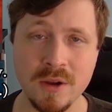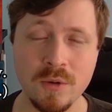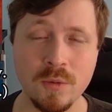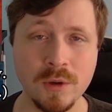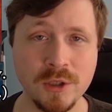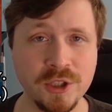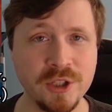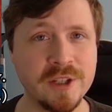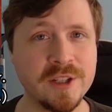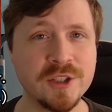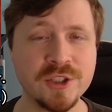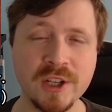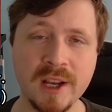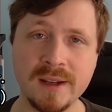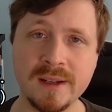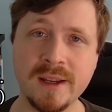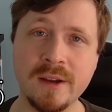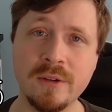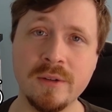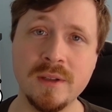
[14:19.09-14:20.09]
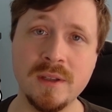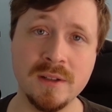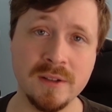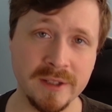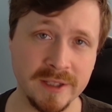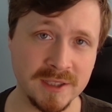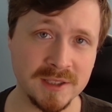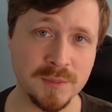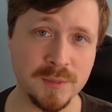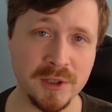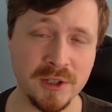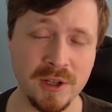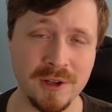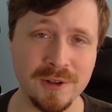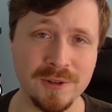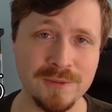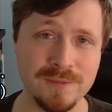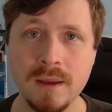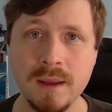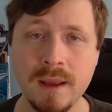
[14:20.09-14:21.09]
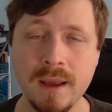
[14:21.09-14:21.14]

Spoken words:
which you can check out in the links below.